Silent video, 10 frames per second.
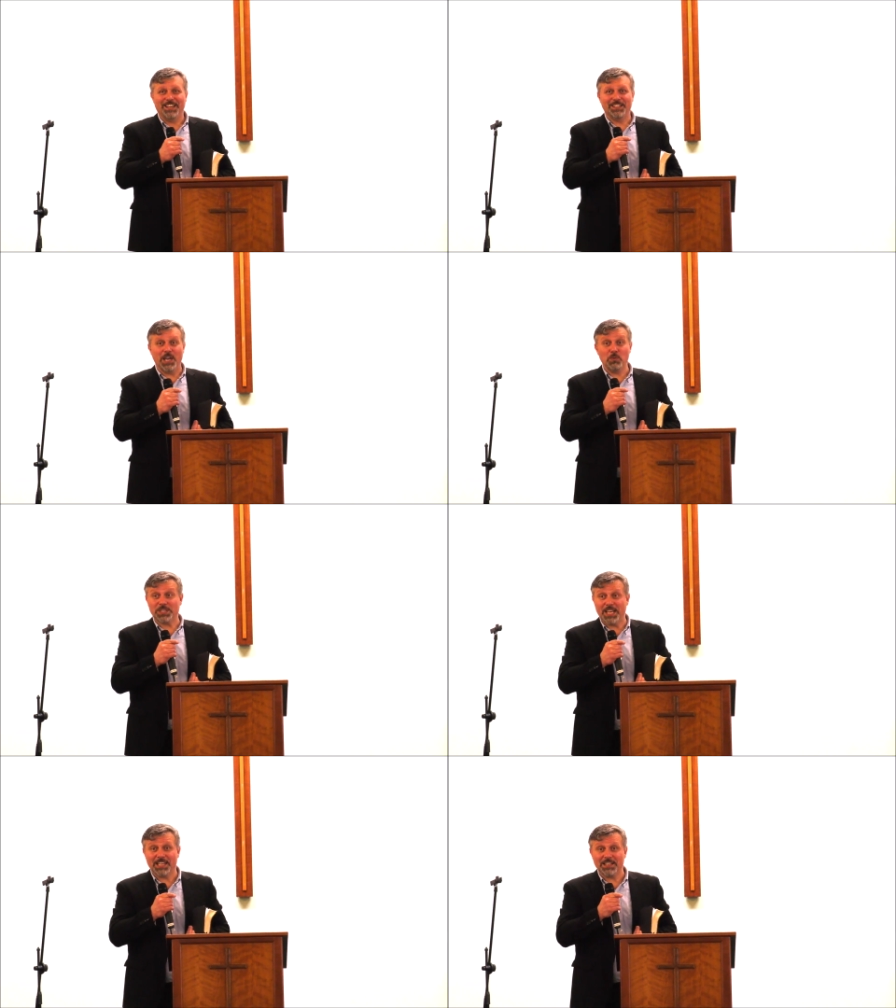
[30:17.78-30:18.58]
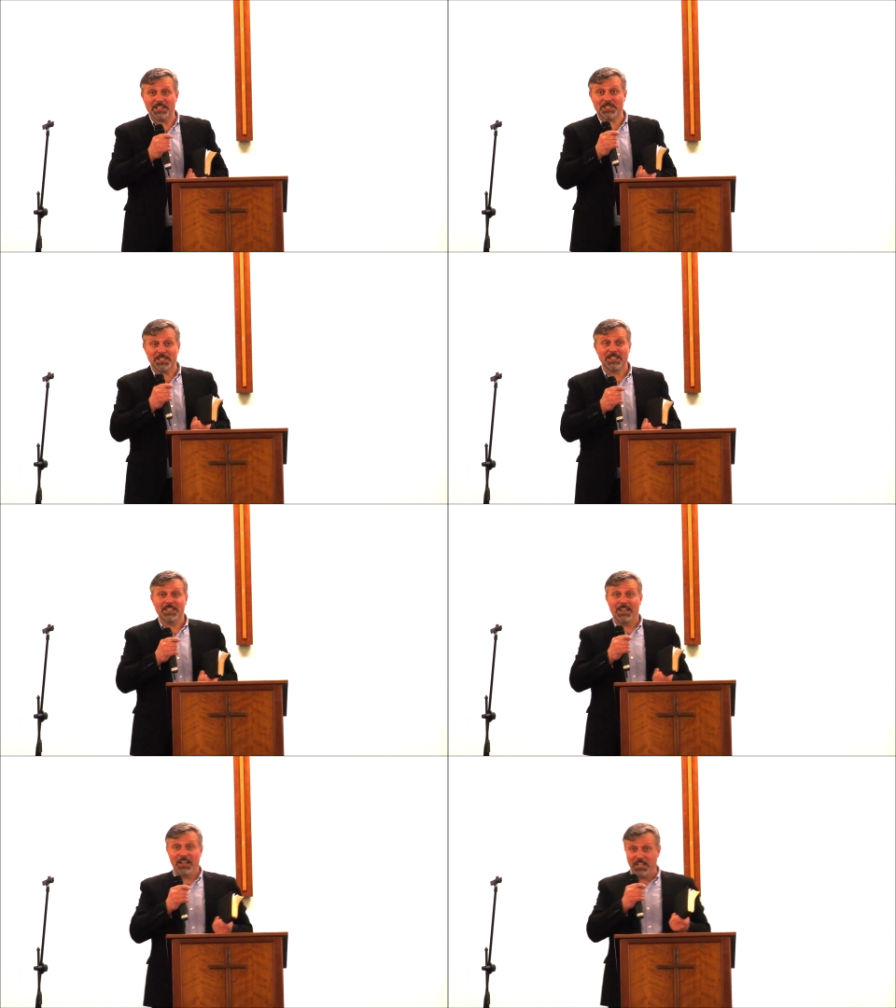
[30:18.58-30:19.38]
and they would take it as
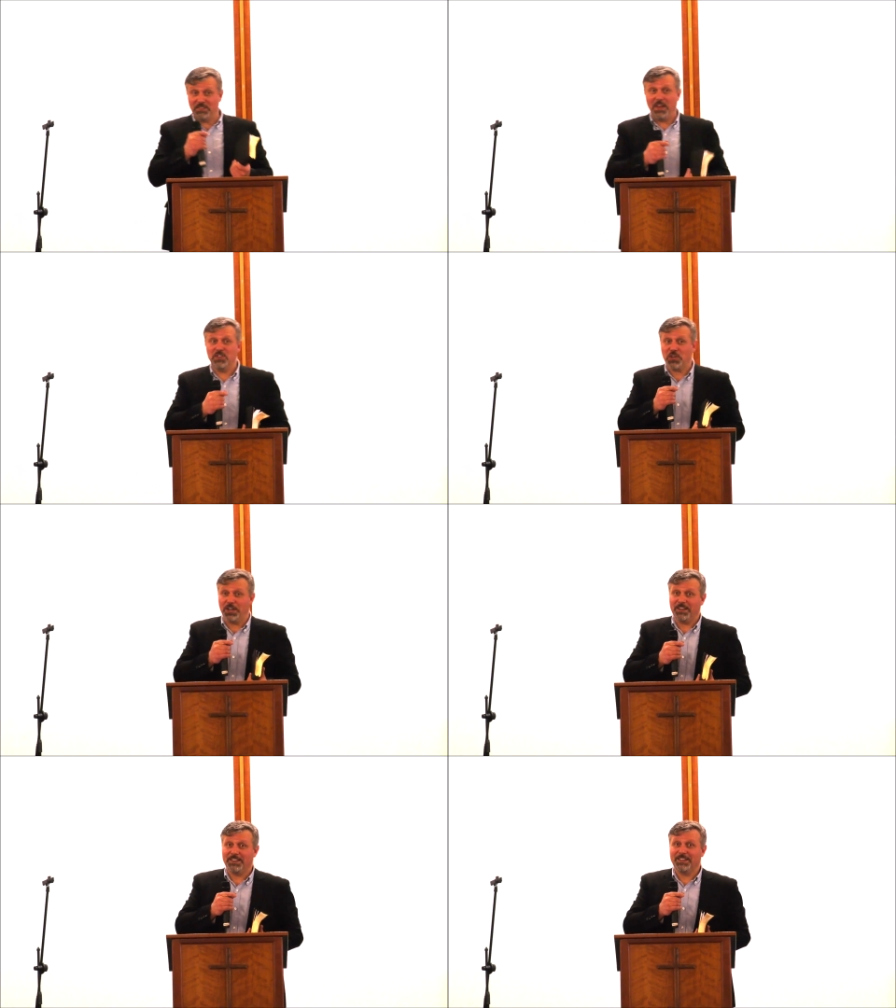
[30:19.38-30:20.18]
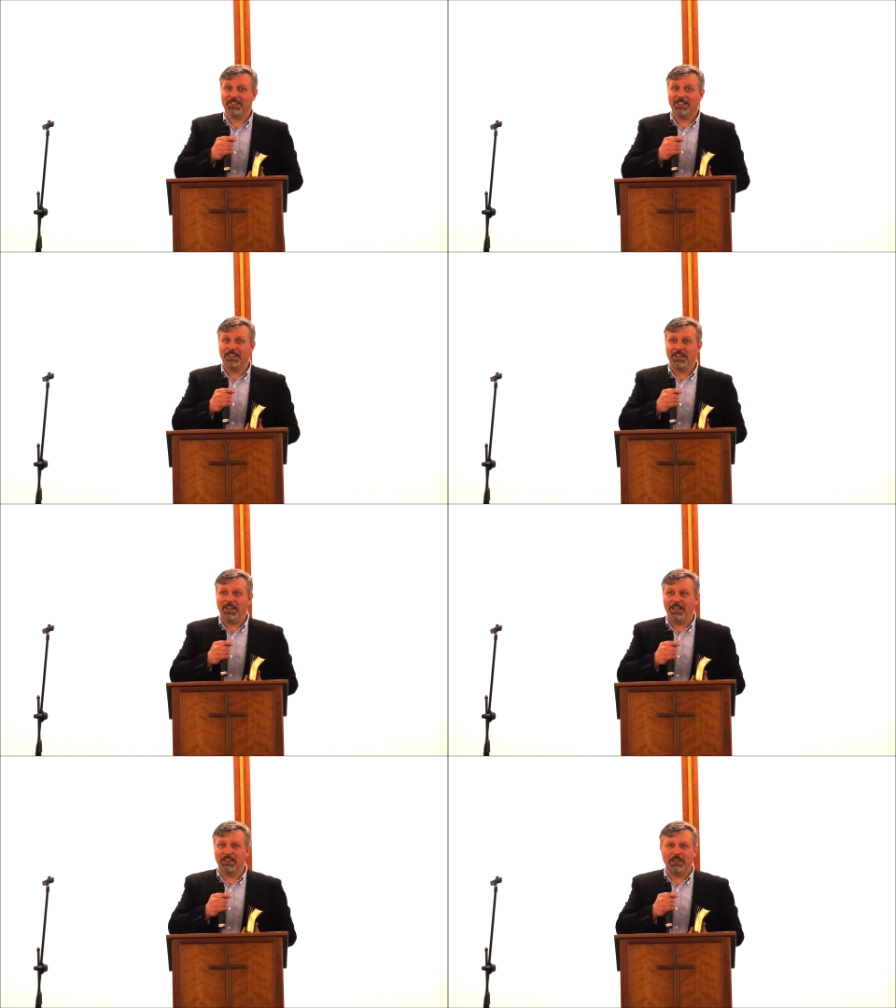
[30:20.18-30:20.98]
an adventure,
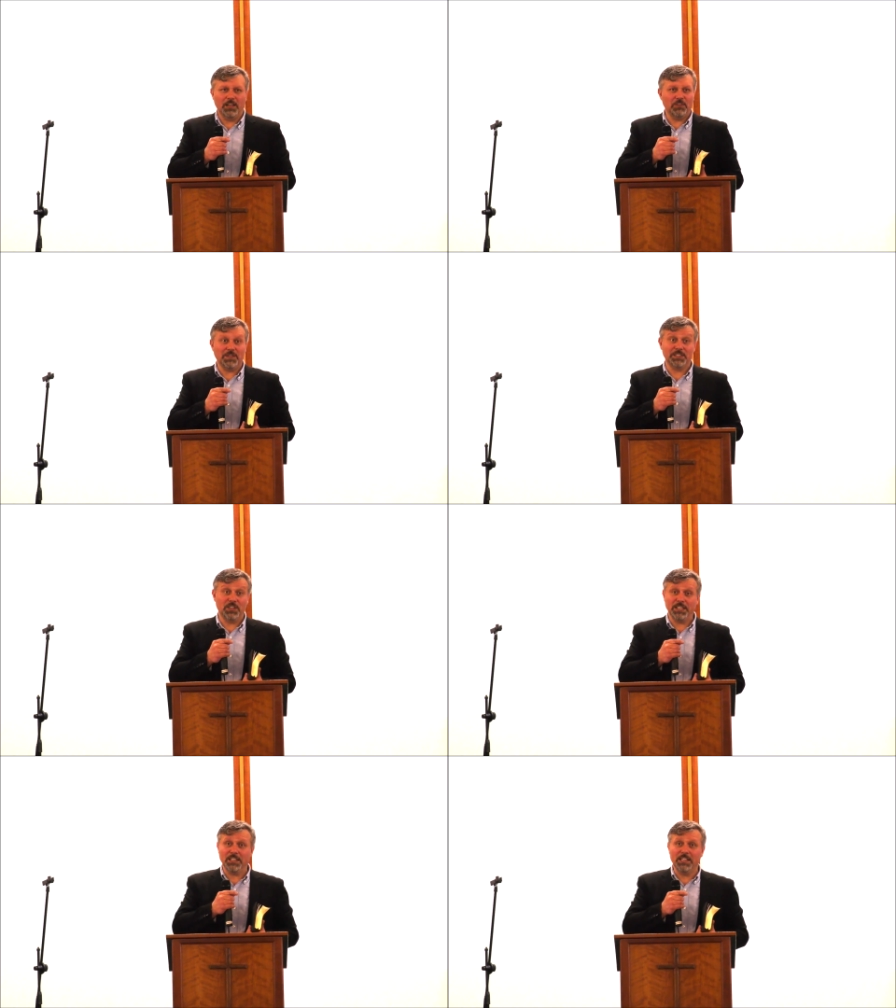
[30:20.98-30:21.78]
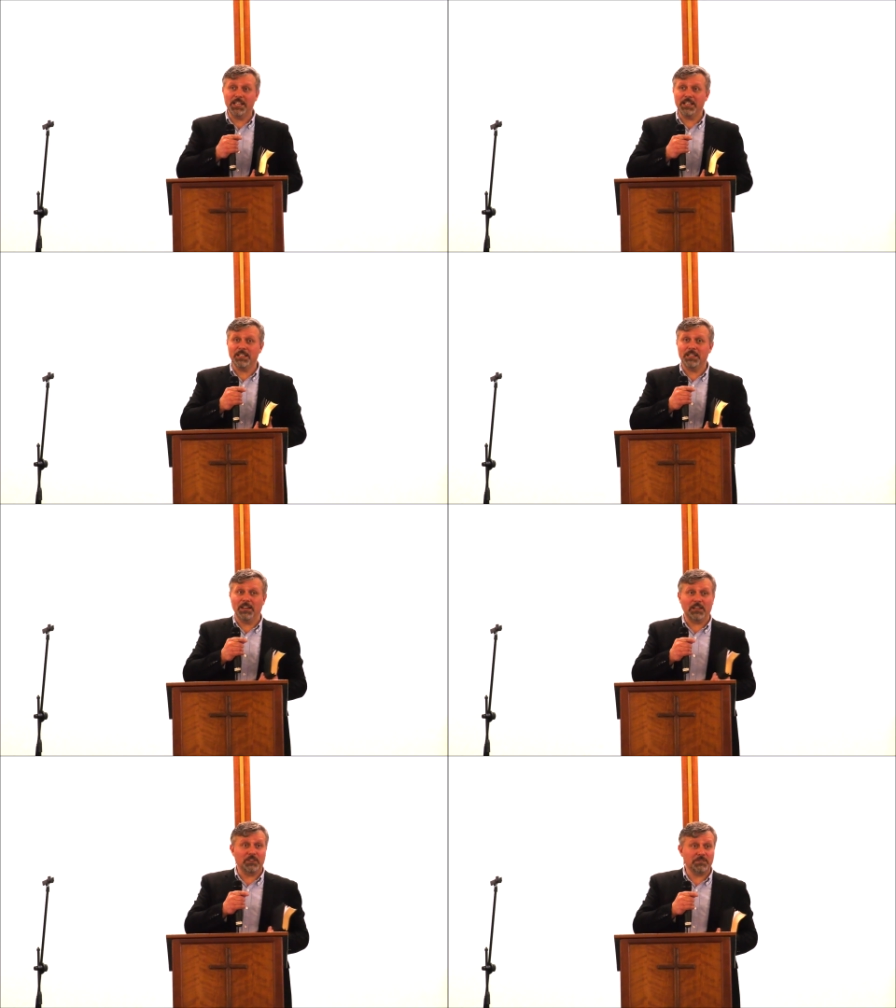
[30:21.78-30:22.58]
and a lot of adrenaline, a
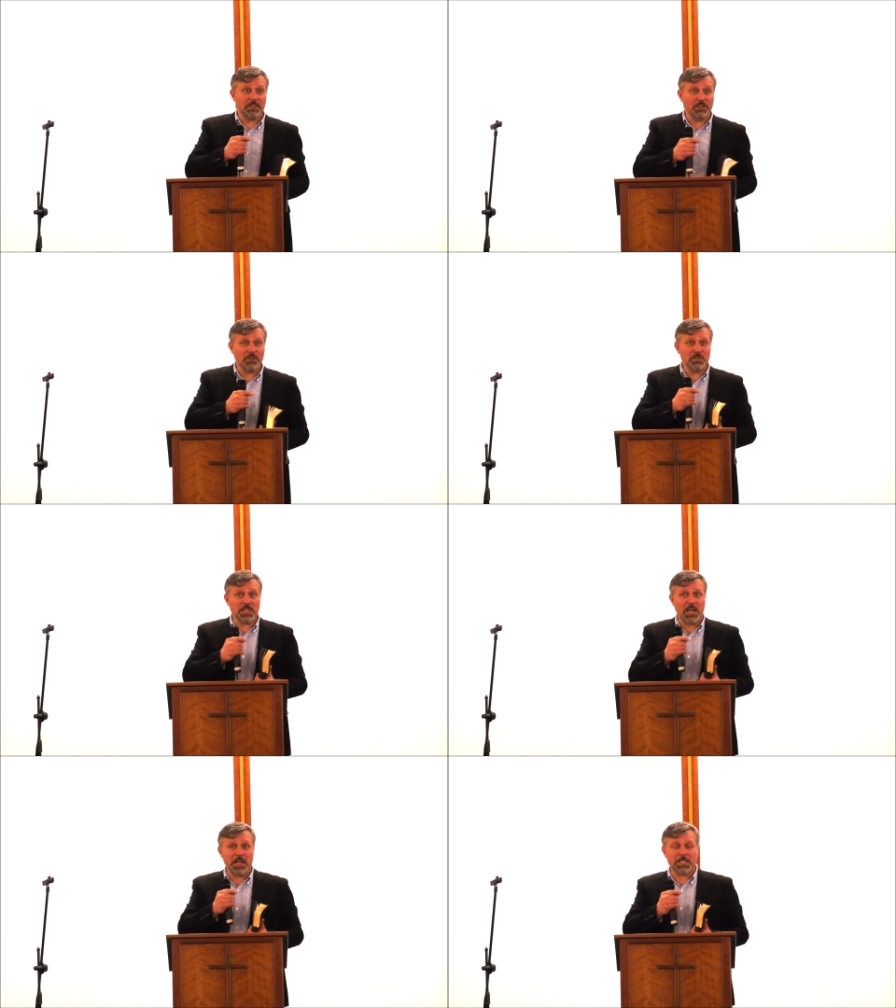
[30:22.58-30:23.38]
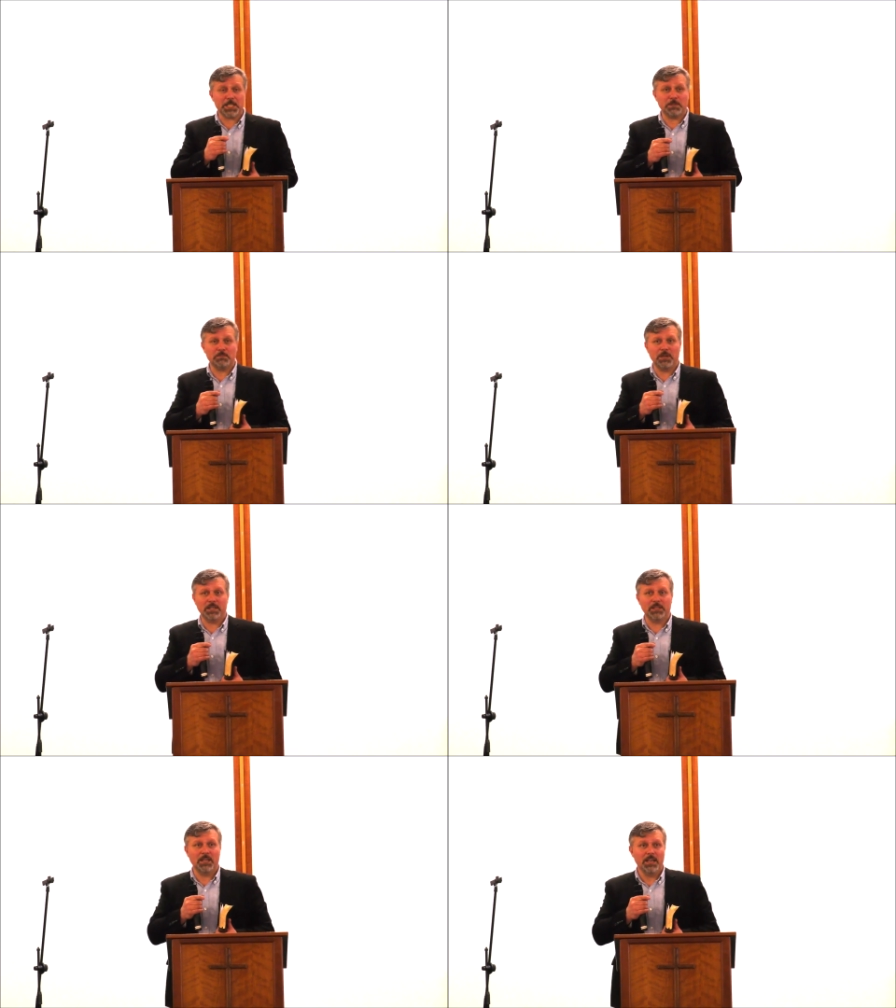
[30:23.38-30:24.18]
lot of enthusiasm,
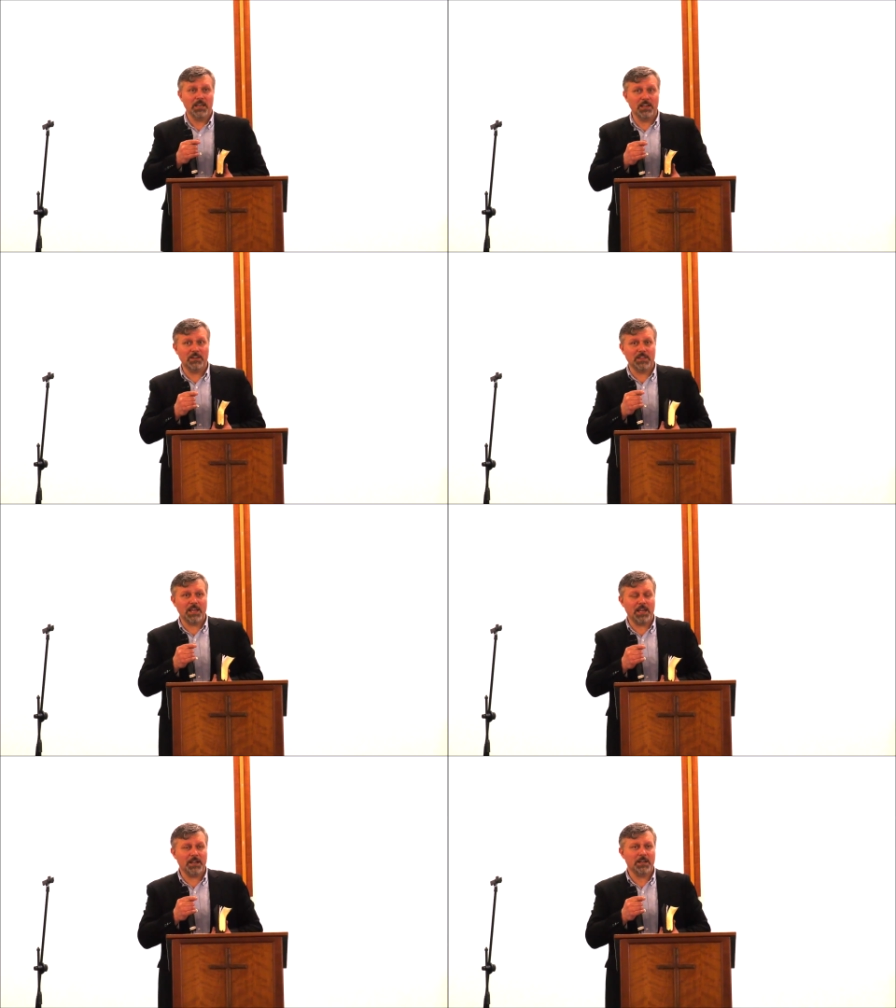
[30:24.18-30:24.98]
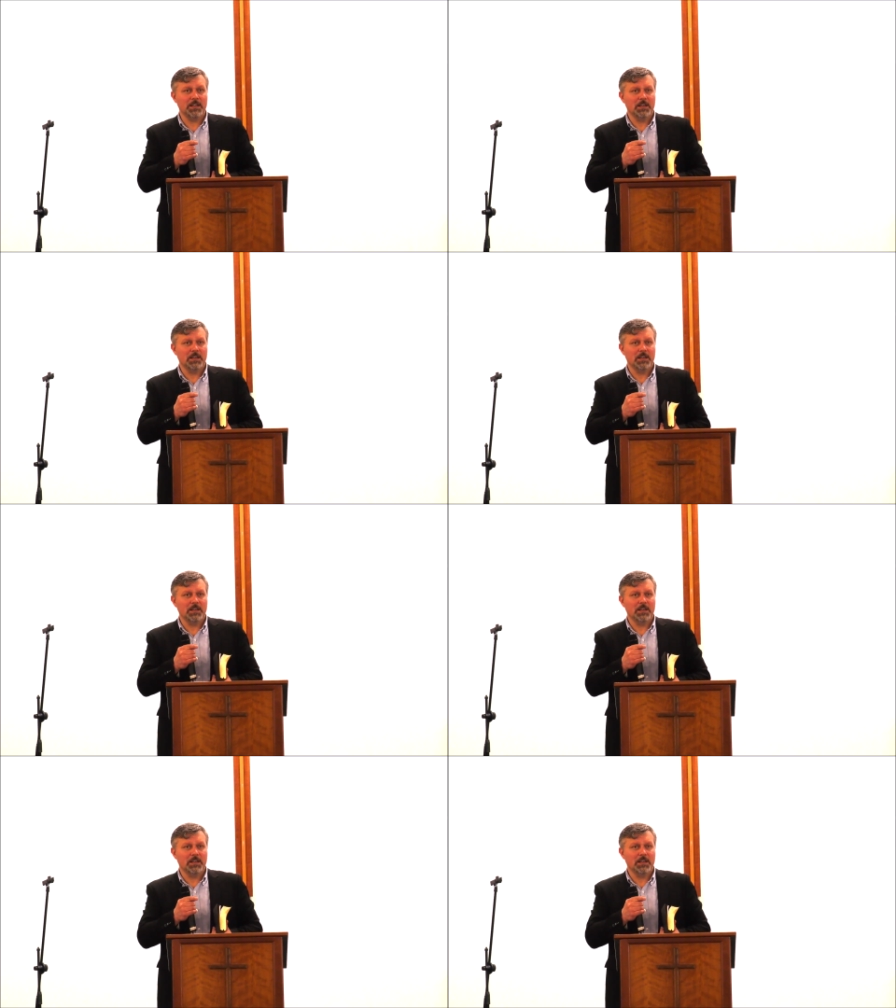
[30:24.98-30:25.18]
and here and there.